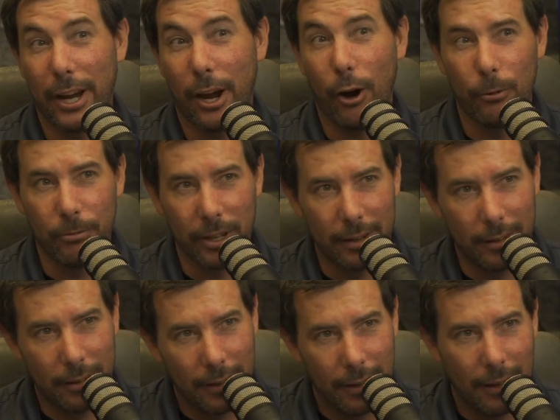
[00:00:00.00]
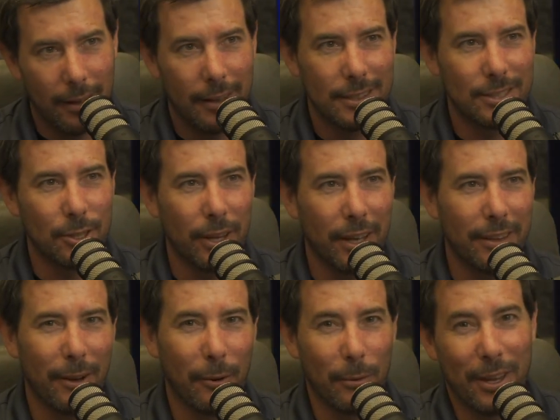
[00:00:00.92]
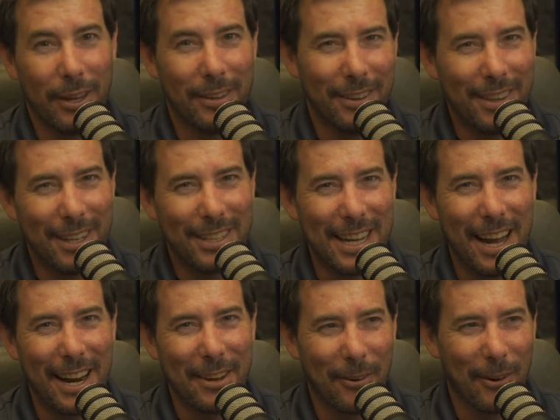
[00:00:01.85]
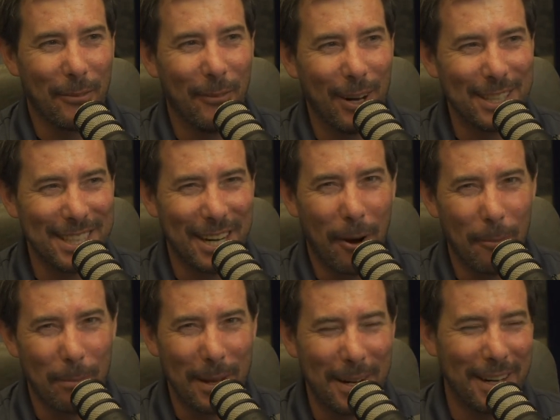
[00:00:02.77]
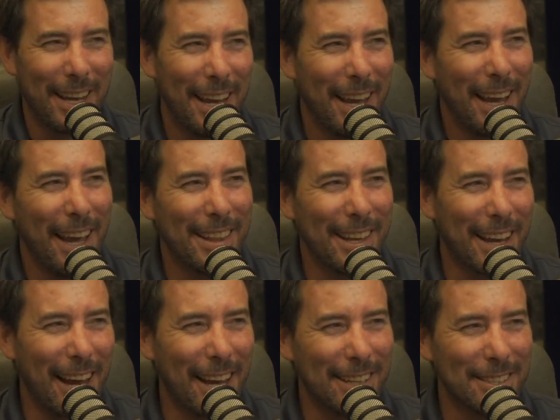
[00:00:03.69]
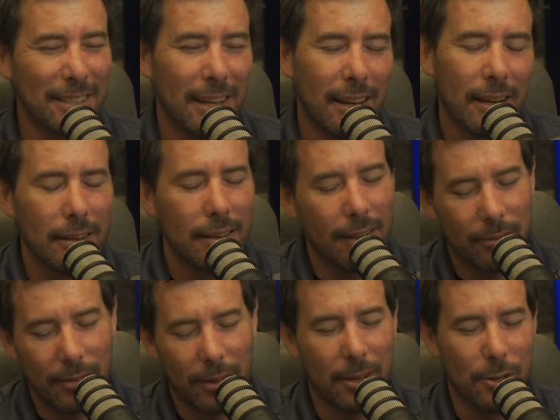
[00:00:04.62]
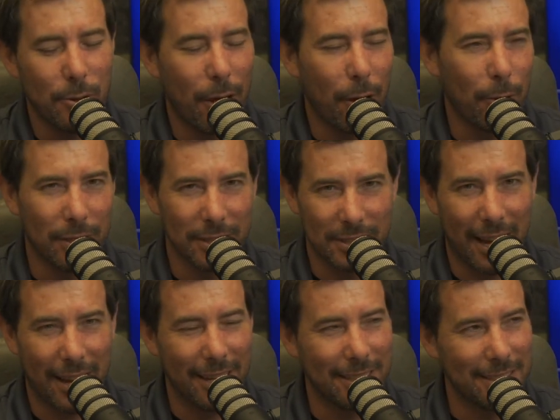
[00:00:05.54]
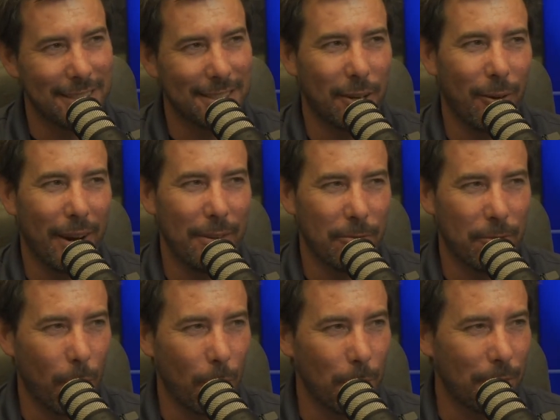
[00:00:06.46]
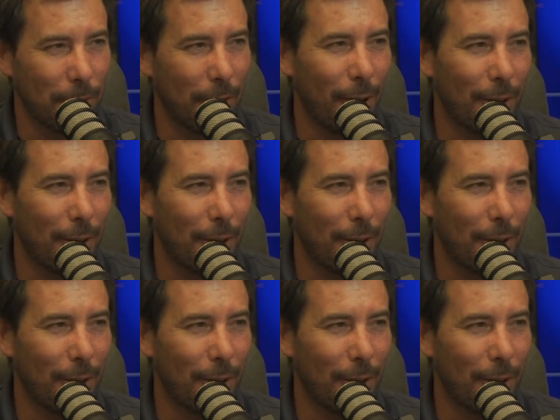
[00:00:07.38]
COVID, so that the dining room wasn't open, and the guys loved. You know who this guy is? He's a great foreman of ours.